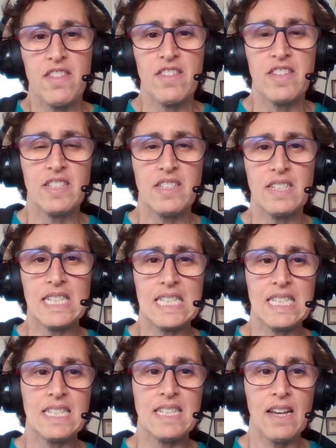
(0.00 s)
This is
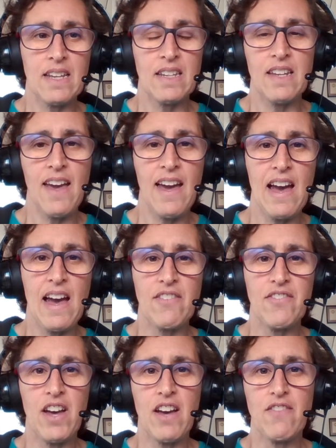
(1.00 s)
the second
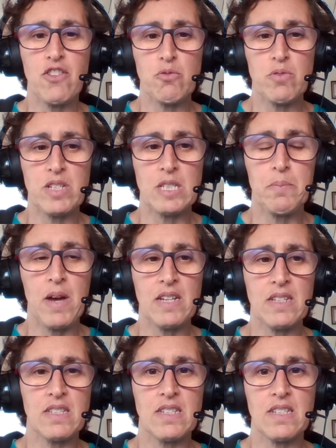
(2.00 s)
half of the
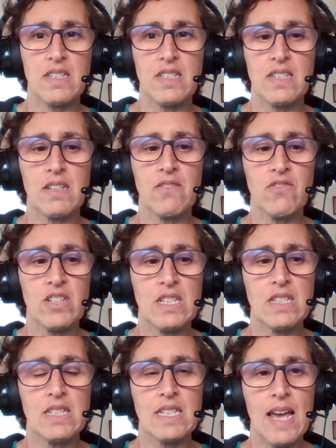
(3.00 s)
response to Stephen's